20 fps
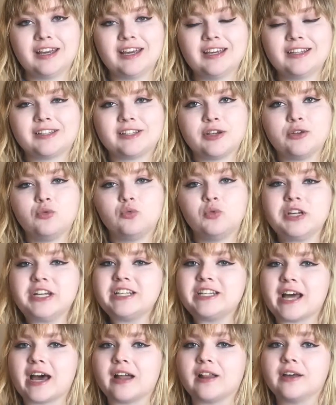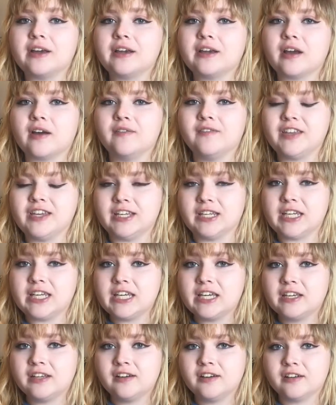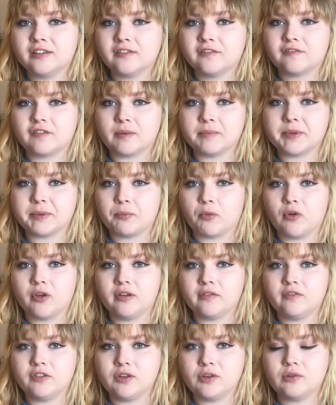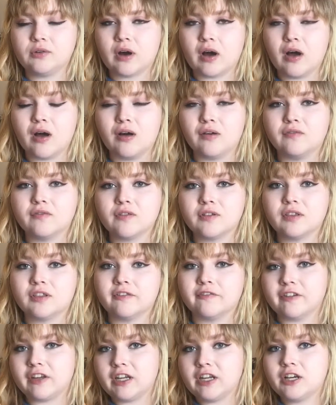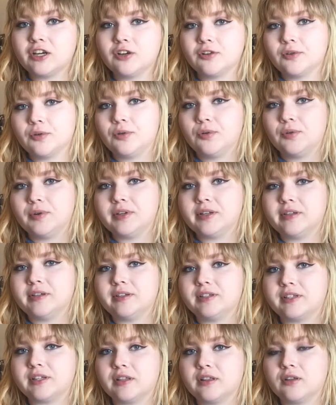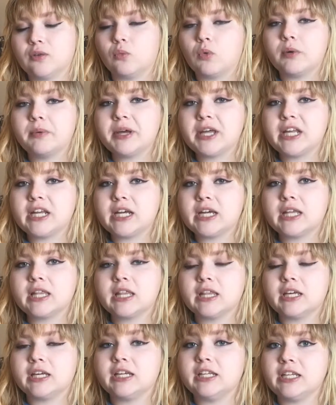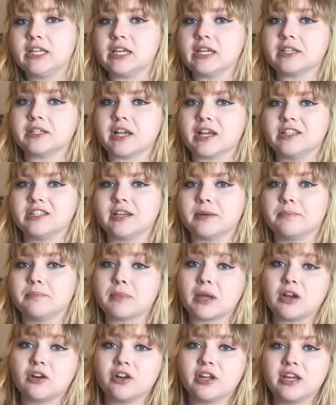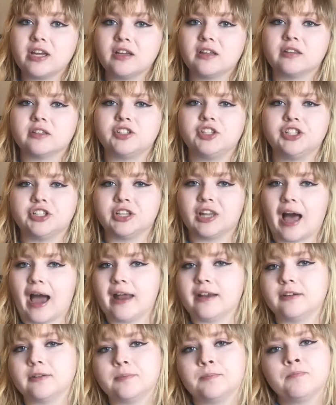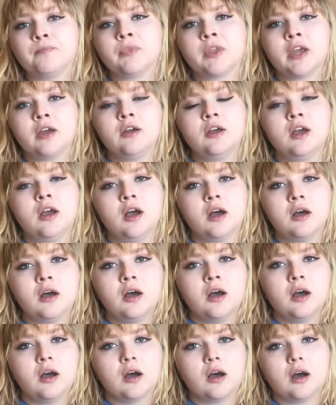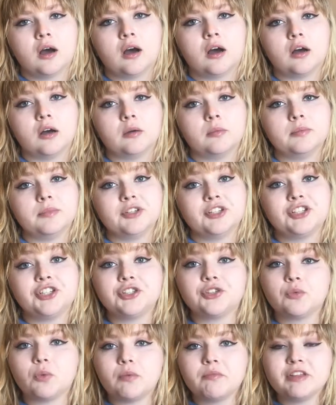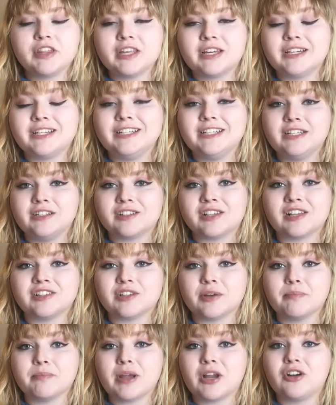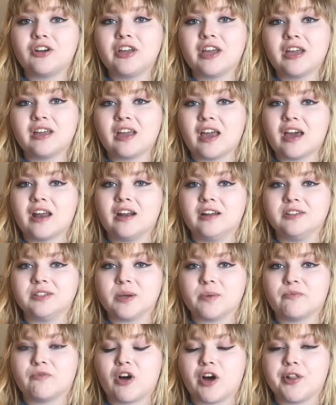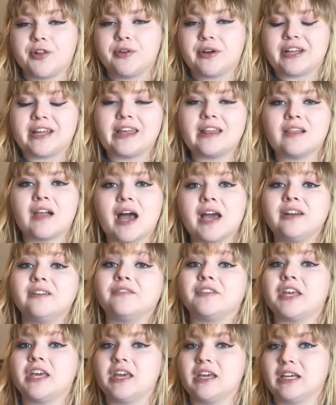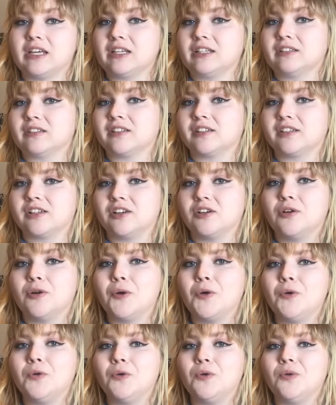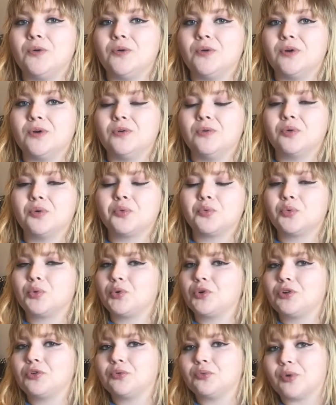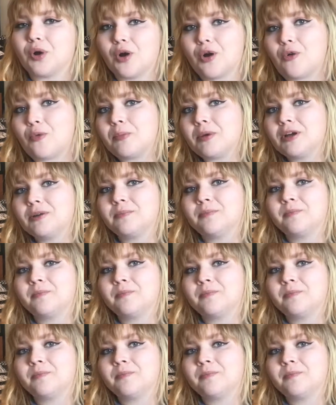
It's a retelling of the Aeneid from the point of view of Lavinia, who is the woman that Aeneas ends up marrying. She's Latin. Um, she's a woman that Aeneas ends up marrying and ends up fathering a line of kings who will rule Rome.